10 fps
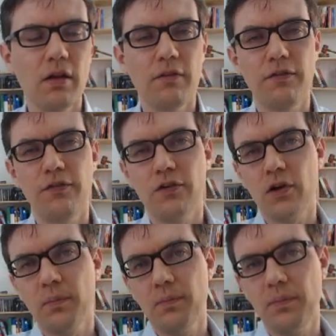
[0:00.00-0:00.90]

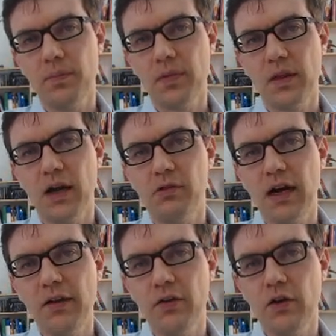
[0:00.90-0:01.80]
from the
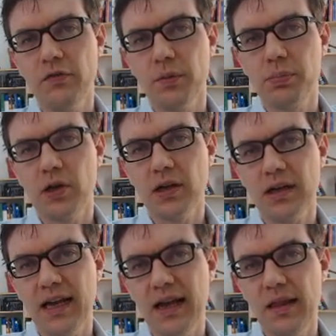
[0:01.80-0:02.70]
arrival of the product
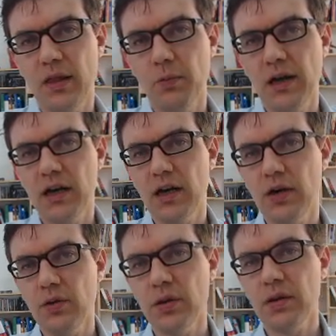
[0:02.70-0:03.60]
at the
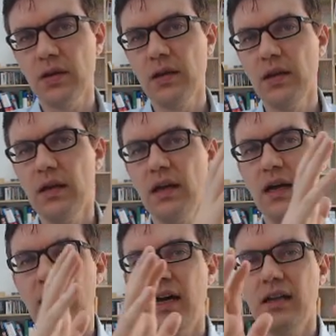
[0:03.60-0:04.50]
warehouse
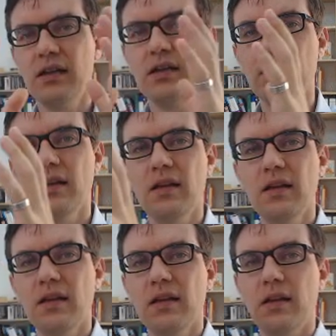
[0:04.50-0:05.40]
until
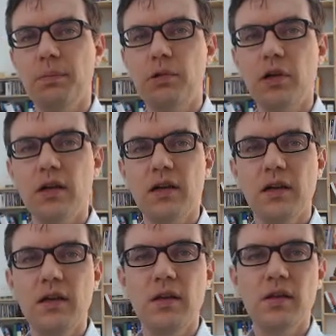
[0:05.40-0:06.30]
the product
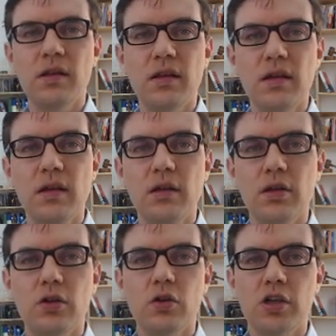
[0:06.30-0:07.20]
is in the
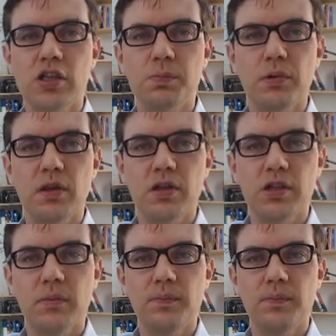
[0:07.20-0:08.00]
storage position.